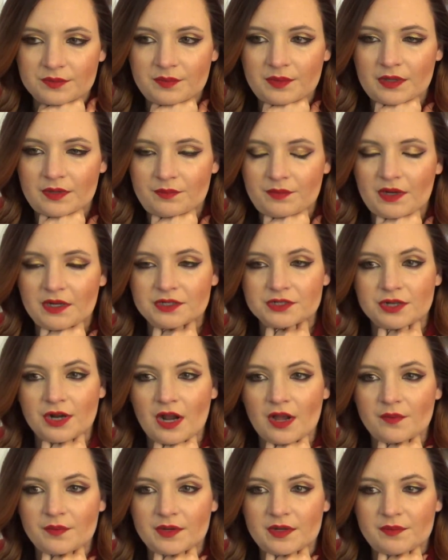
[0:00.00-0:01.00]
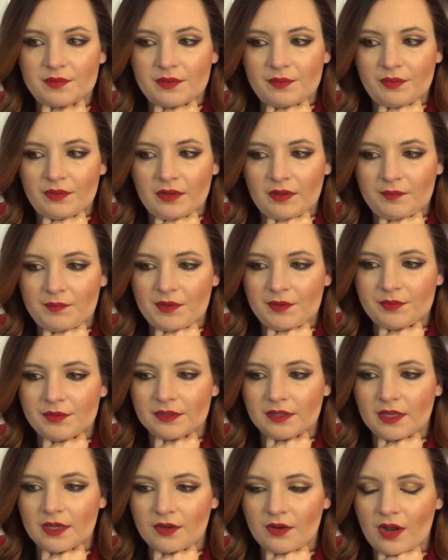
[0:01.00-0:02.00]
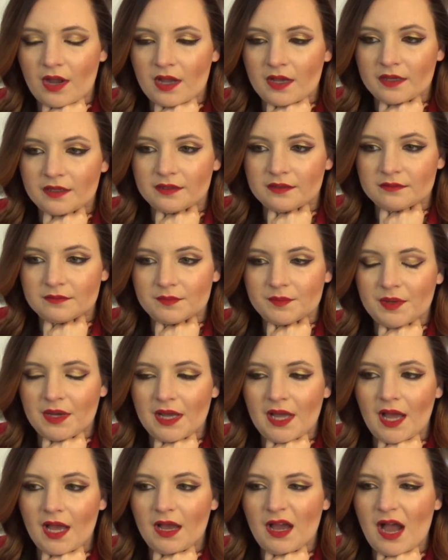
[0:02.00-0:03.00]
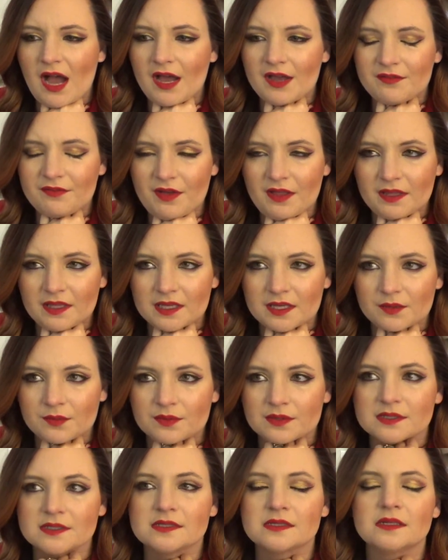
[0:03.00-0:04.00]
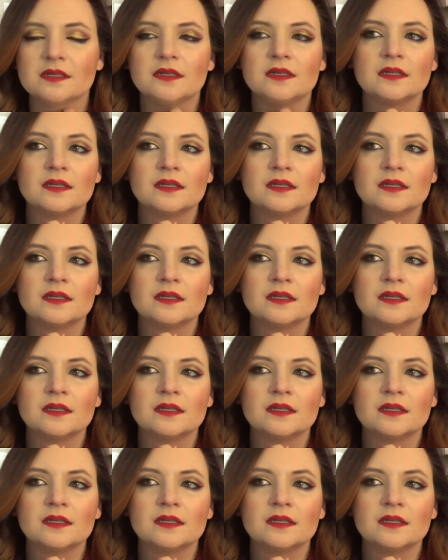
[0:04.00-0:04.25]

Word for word: but I'm not sure how many people that maybe like cried. But I felt like it was